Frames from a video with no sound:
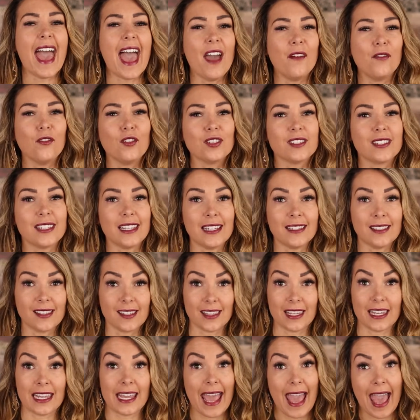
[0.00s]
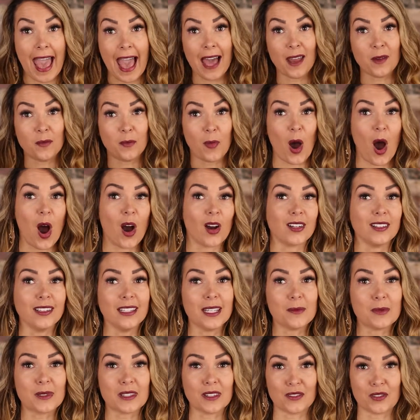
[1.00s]
Ever since the
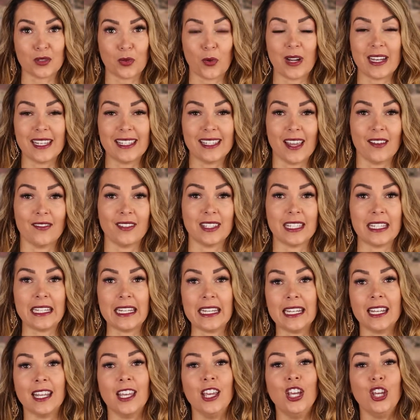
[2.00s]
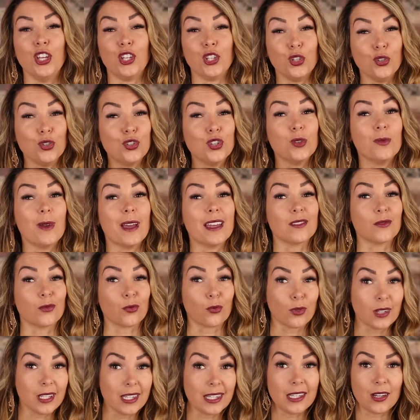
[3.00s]
adpocalypse of twenty seventeen, YouTube has
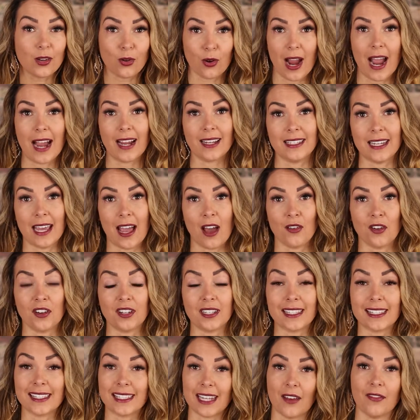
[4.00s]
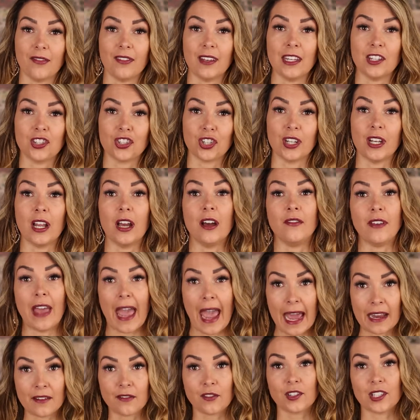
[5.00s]
really cracked down on its definition of
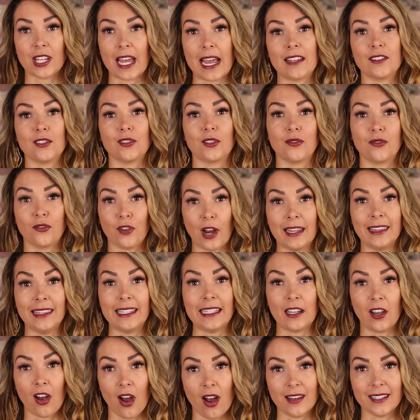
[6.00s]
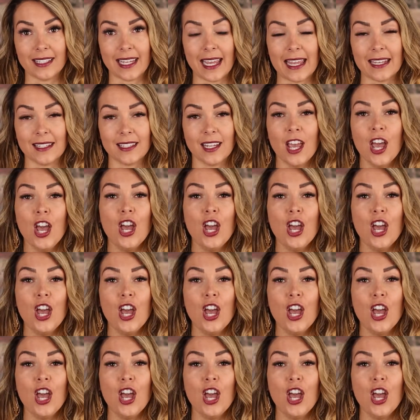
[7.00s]
advertiser-friendly content.